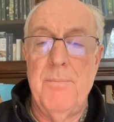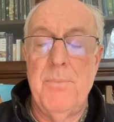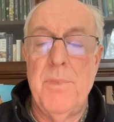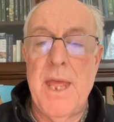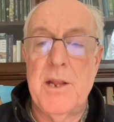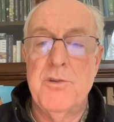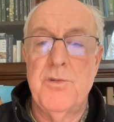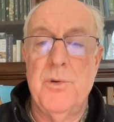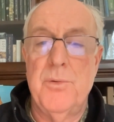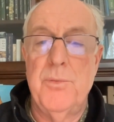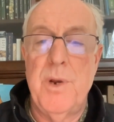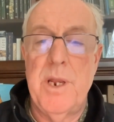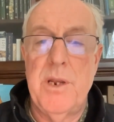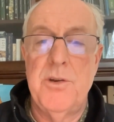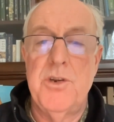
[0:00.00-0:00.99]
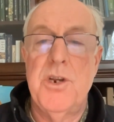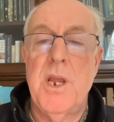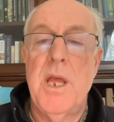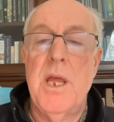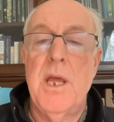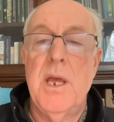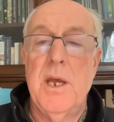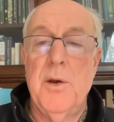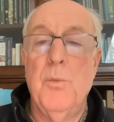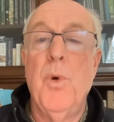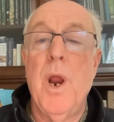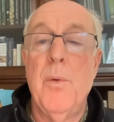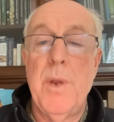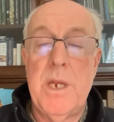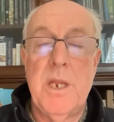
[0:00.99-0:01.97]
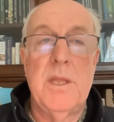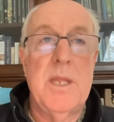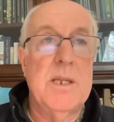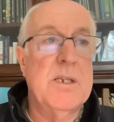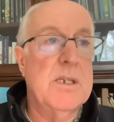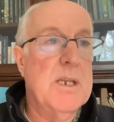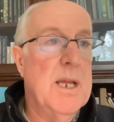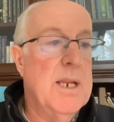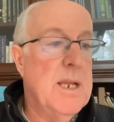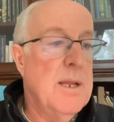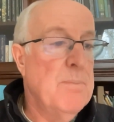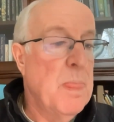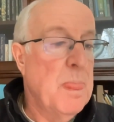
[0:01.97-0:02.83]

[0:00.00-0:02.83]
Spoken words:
natural range where we did this study.